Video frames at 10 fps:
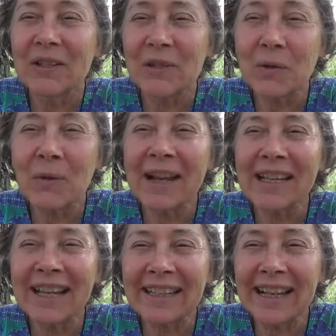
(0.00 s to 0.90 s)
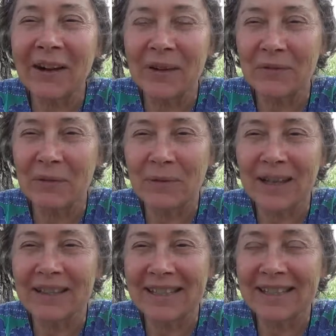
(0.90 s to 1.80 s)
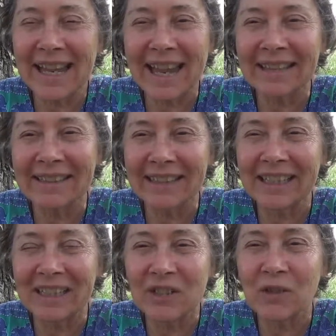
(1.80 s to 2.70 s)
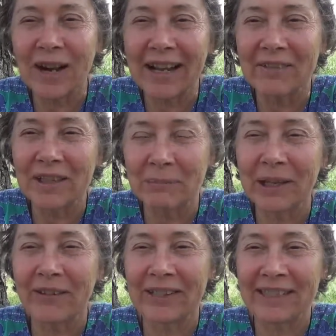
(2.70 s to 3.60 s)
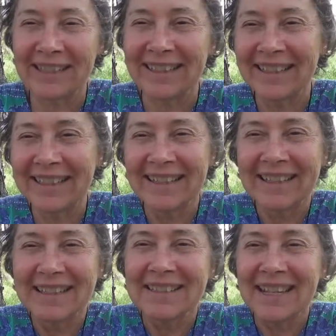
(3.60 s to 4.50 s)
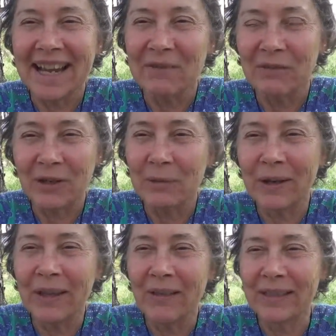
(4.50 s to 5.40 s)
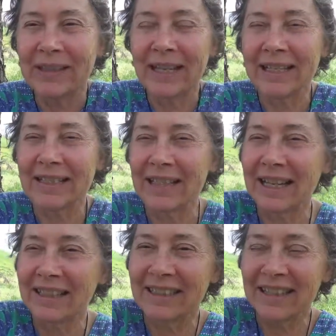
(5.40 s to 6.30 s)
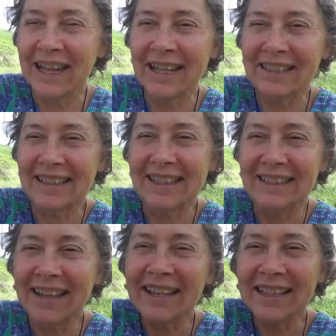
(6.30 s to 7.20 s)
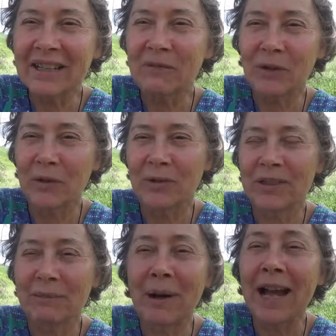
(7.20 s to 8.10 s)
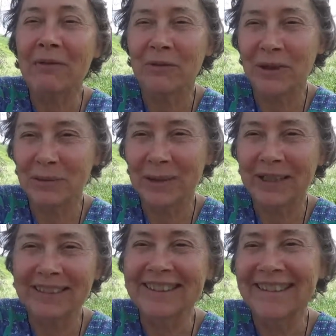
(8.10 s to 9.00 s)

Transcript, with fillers: so why not allow everyone this handily contrived ability to have free will and, and, and yet not influence my free will?